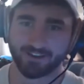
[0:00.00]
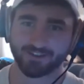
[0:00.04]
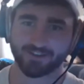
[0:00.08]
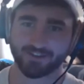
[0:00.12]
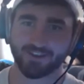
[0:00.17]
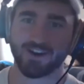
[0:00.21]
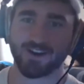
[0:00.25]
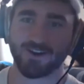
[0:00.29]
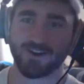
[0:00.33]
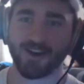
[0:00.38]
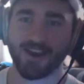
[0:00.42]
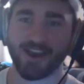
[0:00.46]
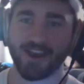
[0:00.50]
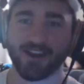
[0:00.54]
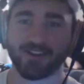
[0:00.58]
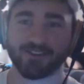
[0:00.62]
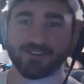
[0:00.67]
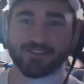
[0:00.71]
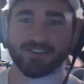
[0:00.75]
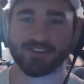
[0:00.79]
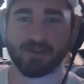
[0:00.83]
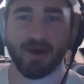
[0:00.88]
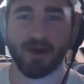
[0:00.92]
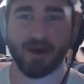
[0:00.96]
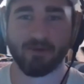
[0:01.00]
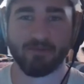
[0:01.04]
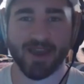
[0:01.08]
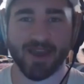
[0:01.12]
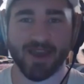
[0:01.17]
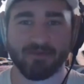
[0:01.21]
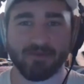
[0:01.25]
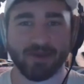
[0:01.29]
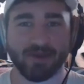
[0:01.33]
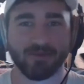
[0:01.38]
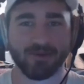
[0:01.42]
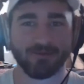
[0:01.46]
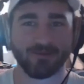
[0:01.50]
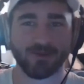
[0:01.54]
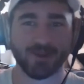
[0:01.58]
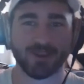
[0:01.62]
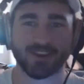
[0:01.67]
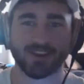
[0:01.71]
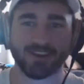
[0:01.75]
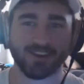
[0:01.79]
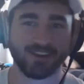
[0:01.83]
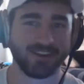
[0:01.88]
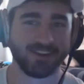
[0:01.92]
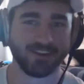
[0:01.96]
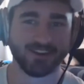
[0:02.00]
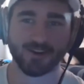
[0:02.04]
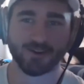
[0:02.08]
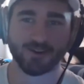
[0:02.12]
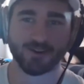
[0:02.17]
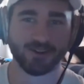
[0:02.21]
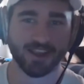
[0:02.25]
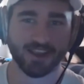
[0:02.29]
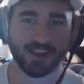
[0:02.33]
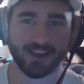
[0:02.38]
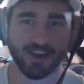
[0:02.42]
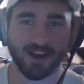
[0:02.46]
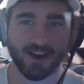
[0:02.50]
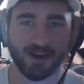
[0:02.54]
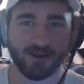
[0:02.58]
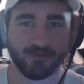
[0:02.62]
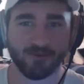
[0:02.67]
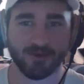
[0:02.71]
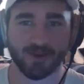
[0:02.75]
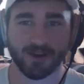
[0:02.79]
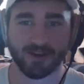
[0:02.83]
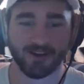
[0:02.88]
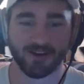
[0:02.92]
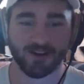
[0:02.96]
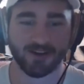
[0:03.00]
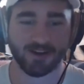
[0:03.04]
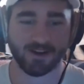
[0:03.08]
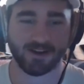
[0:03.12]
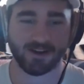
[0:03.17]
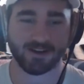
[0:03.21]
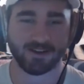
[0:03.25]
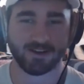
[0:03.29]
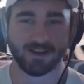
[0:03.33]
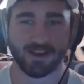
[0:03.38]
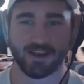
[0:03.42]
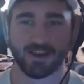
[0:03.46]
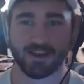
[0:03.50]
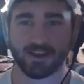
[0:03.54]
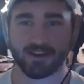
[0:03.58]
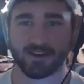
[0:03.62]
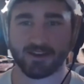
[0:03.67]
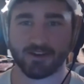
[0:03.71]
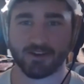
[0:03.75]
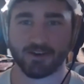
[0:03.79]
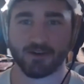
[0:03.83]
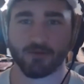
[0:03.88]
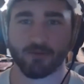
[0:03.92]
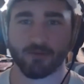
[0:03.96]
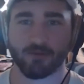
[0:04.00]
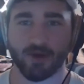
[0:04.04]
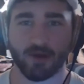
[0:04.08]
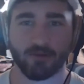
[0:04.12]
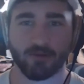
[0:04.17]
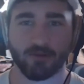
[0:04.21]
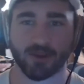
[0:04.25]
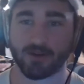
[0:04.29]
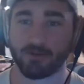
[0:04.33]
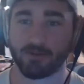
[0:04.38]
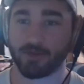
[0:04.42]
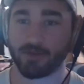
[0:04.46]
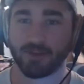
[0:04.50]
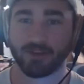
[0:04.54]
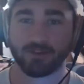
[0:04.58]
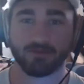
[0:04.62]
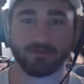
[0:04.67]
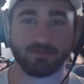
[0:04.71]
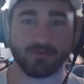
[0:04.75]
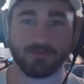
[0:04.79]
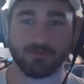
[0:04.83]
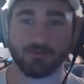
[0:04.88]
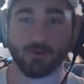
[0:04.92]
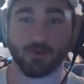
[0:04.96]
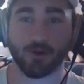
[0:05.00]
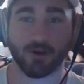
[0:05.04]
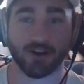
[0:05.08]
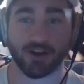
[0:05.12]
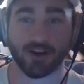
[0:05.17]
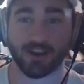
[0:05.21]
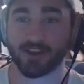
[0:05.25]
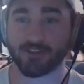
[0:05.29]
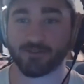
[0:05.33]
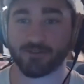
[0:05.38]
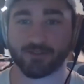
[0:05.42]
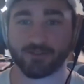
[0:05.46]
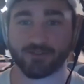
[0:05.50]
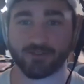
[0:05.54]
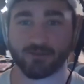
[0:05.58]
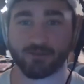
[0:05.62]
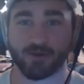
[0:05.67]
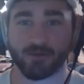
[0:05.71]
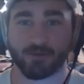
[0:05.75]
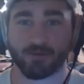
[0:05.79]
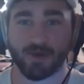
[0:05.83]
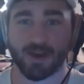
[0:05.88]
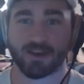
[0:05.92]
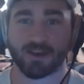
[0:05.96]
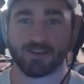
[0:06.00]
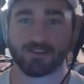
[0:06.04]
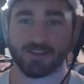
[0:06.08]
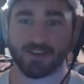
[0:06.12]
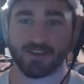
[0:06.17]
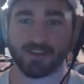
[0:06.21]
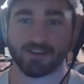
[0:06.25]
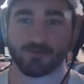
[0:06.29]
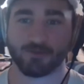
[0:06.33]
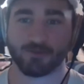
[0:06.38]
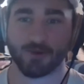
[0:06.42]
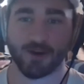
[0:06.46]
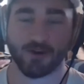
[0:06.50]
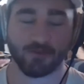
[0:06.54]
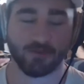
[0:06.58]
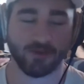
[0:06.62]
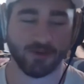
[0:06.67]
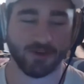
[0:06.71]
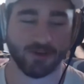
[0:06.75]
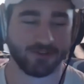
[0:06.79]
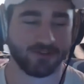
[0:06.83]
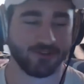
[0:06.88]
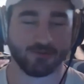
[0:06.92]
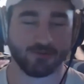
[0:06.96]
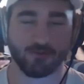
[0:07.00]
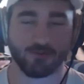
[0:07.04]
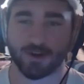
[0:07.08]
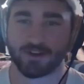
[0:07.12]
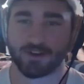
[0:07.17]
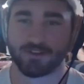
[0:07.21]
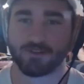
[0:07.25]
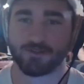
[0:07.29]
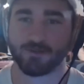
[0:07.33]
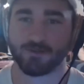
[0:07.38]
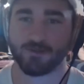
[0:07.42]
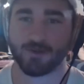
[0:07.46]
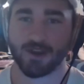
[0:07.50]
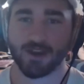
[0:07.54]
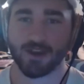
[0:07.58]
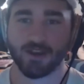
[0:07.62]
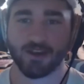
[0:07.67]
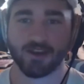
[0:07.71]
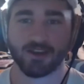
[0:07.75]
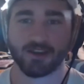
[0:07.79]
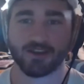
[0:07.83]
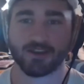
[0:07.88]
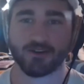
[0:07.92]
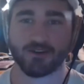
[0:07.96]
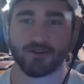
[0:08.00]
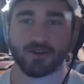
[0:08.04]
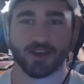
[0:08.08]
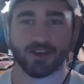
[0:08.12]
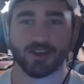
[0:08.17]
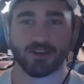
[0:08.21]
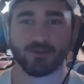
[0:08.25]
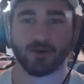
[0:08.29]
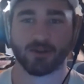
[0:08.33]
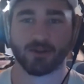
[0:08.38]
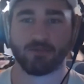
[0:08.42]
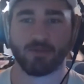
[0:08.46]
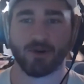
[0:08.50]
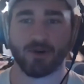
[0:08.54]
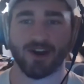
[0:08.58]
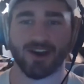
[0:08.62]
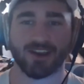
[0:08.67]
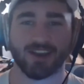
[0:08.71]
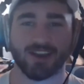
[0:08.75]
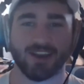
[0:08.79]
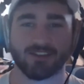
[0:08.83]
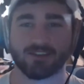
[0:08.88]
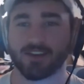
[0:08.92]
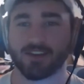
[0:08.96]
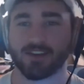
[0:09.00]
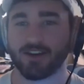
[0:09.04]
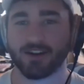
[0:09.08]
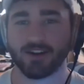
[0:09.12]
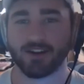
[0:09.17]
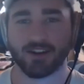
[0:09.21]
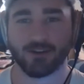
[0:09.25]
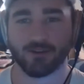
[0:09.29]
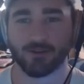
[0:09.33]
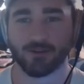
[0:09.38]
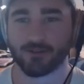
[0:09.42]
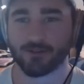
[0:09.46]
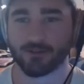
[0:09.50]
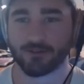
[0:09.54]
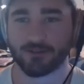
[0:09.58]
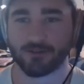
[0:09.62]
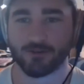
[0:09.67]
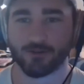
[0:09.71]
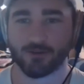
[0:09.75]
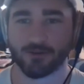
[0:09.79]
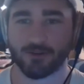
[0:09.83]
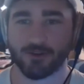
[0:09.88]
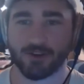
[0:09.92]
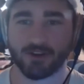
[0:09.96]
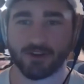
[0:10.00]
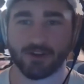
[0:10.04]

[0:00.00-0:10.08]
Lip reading: So I was like, my man, maybe we can link up, and we're probably going to be working together in some capacity as well, but just wanted to get you on the podcast, kind of hear your story